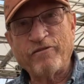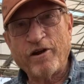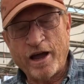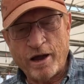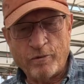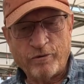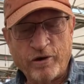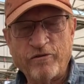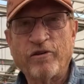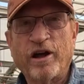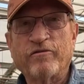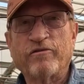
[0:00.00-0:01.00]
file, very
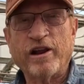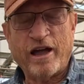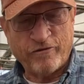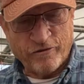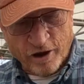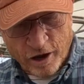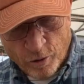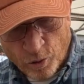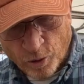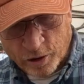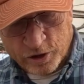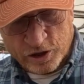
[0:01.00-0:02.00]
fine flat file will
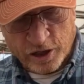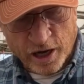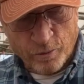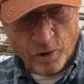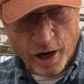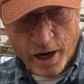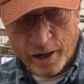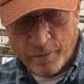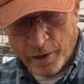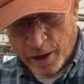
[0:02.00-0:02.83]
work the same way.